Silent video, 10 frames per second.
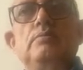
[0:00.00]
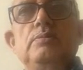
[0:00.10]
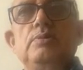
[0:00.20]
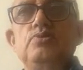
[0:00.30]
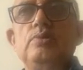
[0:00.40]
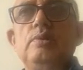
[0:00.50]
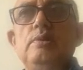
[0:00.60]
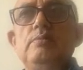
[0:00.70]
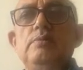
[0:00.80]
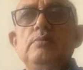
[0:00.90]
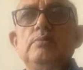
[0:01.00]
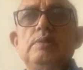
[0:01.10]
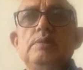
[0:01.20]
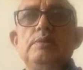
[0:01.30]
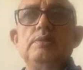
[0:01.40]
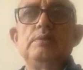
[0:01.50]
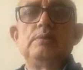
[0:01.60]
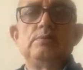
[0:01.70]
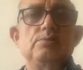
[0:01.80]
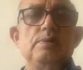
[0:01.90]
Usually, we know that
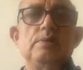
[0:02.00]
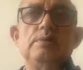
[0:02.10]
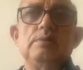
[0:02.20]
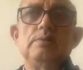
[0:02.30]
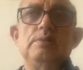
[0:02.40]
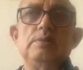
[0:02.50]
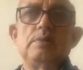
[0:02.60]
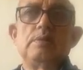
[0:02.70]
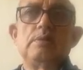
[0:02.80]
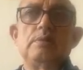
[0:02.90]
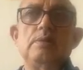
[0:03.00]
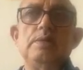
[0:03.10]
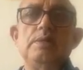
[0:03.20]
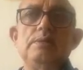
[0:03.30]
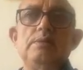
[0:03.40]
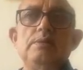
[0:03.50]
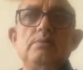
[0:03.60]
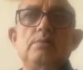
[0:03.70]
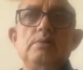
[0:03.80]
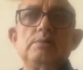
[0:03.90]
today there are high-end
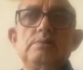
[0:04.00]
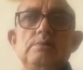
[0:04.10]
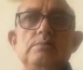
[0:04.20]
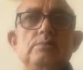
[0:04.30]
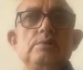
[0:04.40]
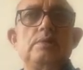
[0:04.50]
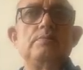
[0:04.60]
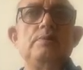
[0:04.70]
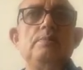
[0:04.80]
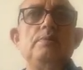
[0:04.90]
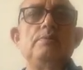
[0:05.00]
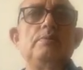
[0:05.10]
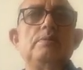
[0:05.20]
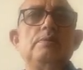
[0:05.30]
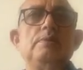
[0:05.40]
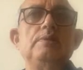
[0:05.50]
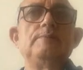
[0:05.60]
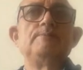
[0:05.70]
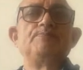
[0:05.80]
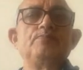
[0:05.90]
recorders. Those are available for the
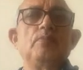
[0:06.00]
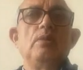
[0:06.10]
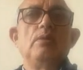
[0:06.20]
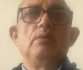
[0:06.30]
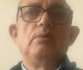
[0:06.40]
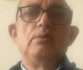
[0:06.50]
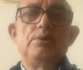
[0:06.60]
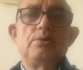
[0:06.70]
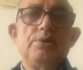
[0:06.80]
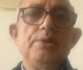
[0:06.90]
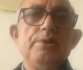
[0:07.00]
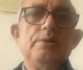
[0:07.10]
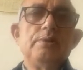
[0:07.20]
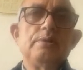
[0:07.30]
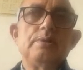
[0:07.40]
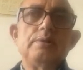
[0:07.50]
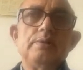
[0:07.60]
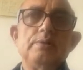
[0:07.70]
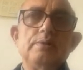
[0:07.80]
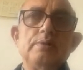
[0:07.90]
recording, and
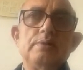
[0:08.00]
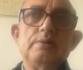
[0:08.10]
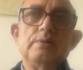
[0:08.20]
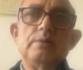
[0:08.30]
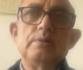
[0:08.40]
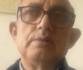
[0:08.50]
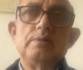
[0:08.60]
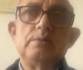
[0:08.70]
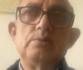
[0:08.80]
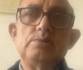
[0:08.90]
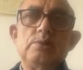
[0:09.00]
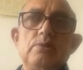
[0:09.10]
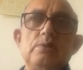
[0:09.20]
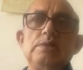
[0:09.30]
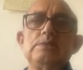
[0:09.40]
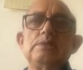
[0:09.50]
those recordings